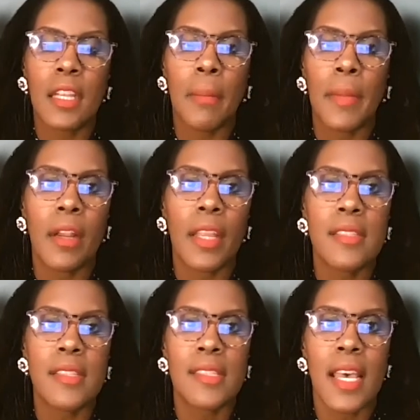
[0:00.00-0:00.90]
American
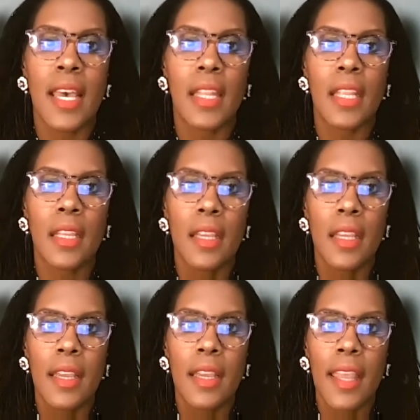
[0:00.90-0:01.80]
society
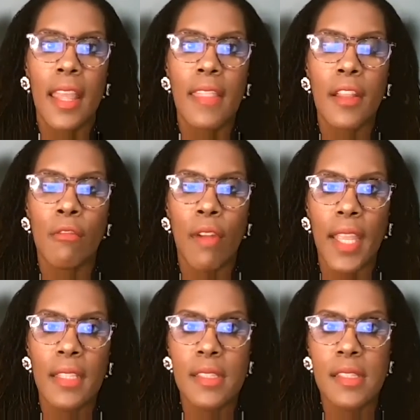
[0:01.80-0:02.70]
and their
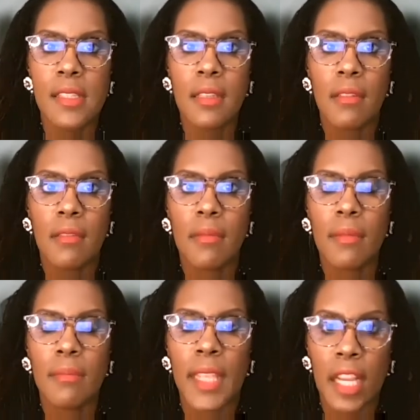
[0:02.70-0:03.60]
rights
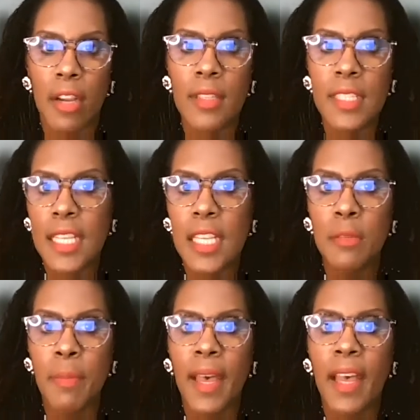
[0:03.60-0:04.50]

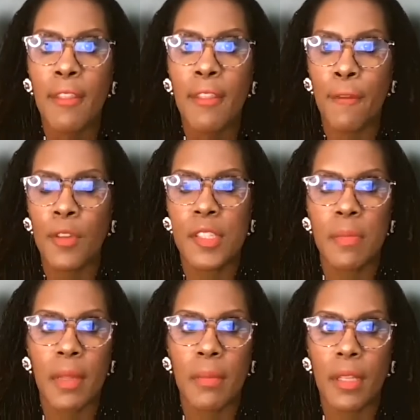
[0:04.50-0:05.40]
guaranteed by the First
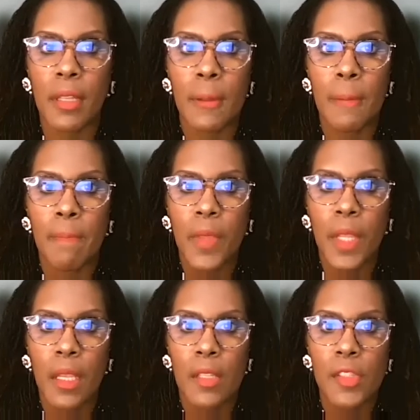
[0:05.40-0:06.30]
Amendment.
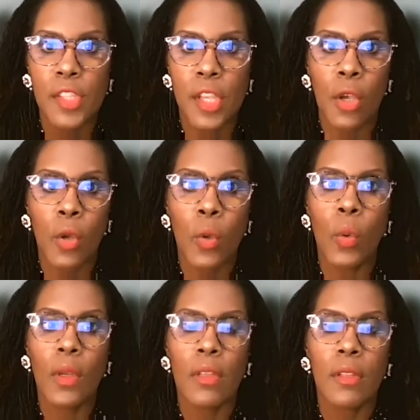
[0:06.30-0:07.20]

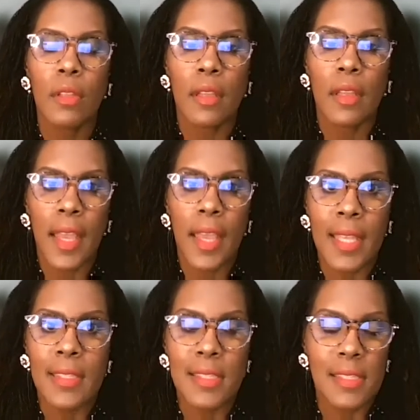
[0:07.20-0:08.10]
So,
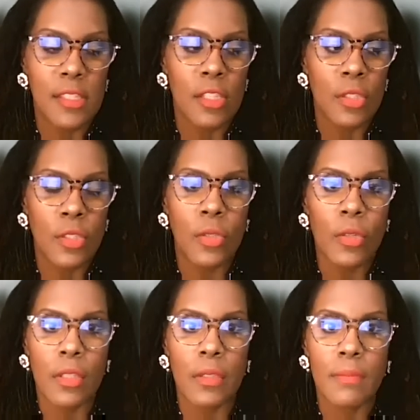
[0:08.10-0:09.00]
as
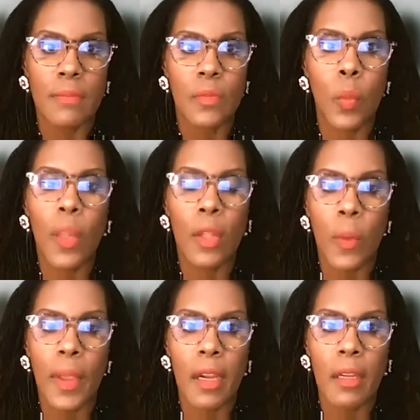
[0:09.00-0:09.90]
you're well
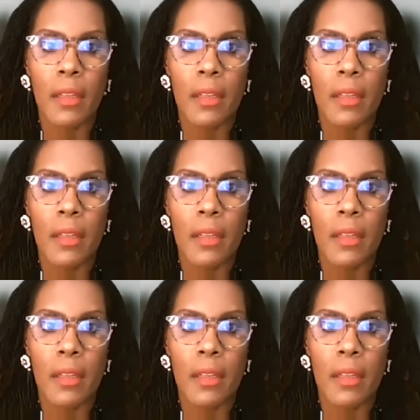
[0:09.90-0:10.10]
aware,